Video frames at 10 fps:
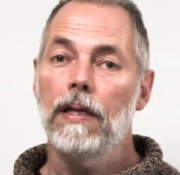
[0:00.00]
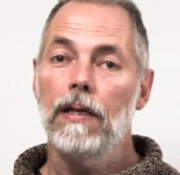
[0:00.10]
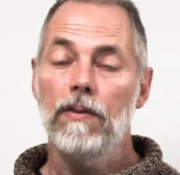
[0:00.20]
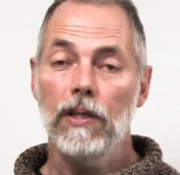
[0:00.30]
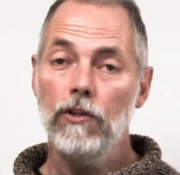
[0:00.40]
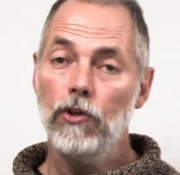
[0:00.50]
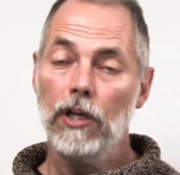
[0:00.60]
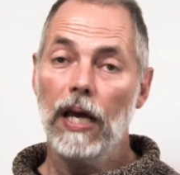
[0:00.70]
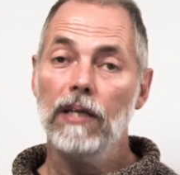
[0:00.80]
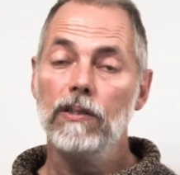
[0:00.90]
And then you
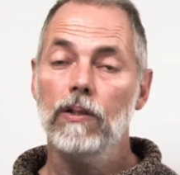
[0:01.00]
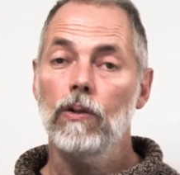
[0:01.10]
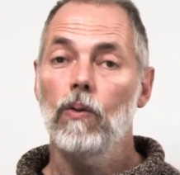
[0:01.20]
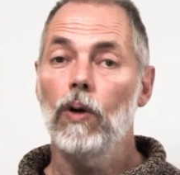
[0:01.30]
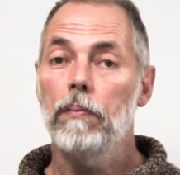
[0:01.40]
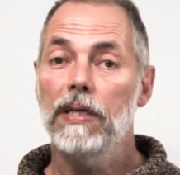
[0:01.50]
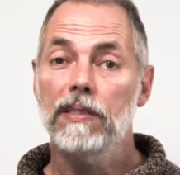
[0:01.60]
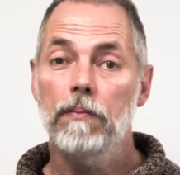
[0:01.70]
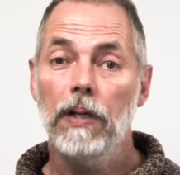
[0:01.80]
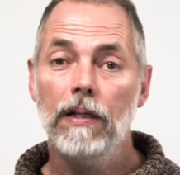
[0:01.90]
can ask, what
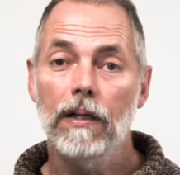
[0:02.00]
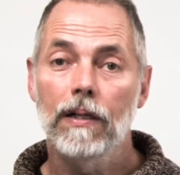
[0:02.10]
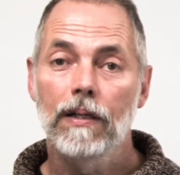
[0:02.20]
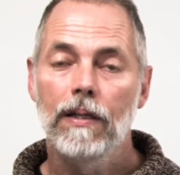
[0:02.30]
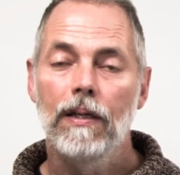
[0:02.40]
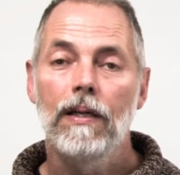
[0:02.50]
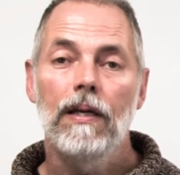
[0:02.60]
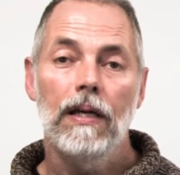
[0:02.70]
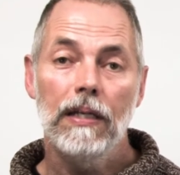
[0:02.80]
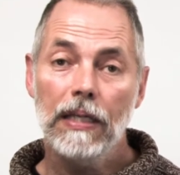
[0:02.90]
makes it better?
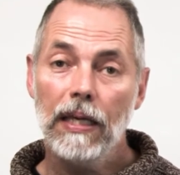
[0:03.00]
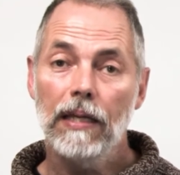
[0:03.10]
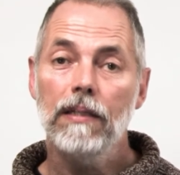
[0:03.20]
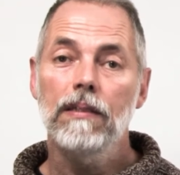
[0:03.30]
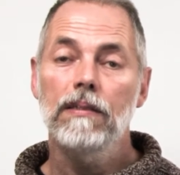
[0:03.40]
And again,